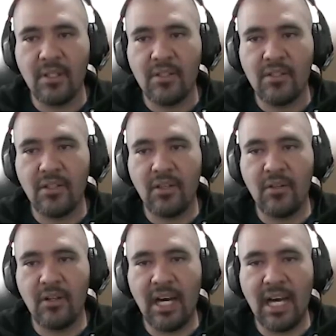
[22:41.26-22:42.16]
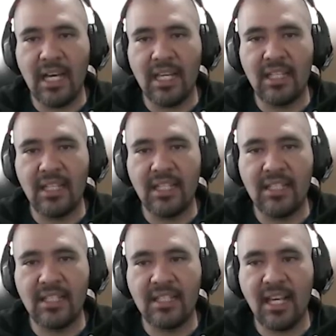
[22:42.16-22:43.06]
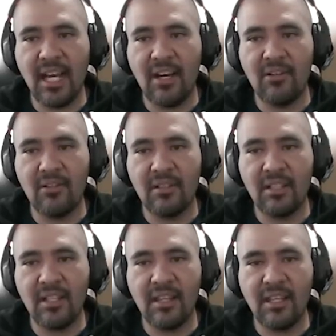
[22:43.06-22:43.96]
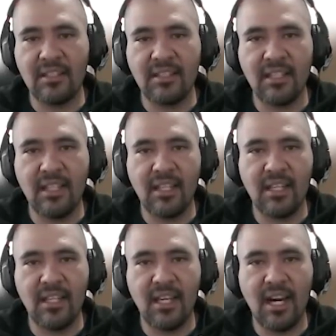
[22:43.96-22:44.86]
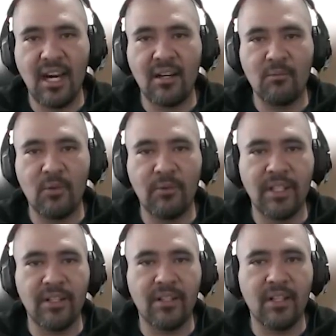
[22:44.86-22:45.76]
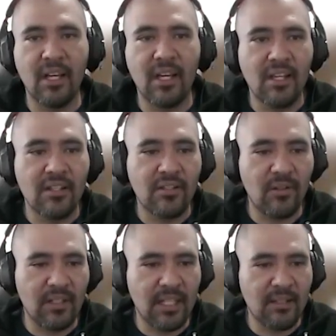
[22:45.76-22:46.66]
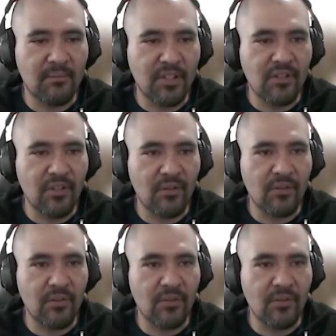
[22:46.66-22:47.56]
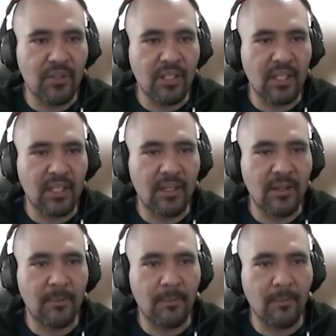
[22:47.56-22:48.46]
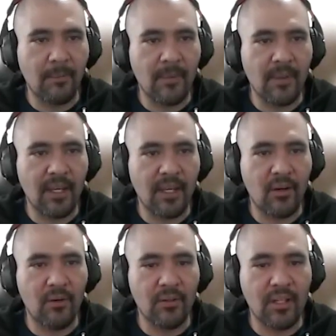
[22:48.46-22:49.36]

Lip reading: So this is how the things are moving here. So let me show you the code